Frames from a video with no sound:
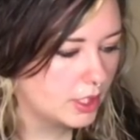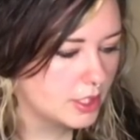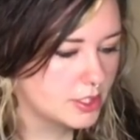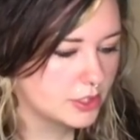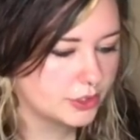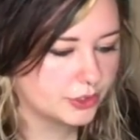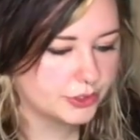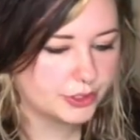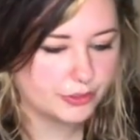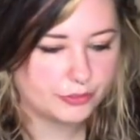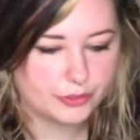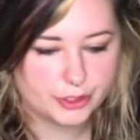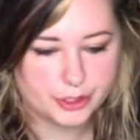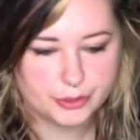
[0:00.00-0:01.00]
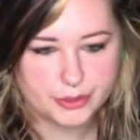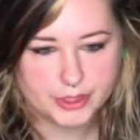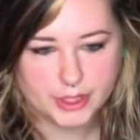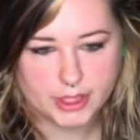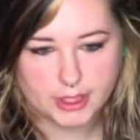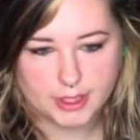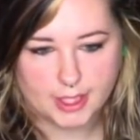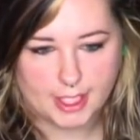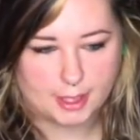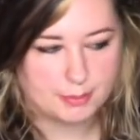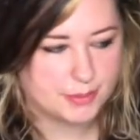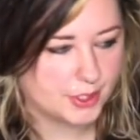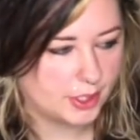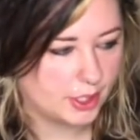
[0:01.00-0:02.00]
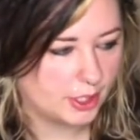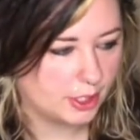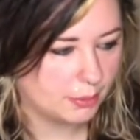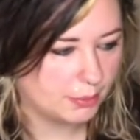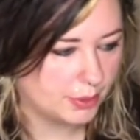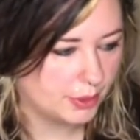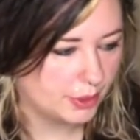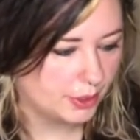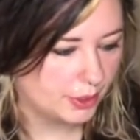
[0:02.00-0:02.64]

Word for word: It's a little different using the laptop.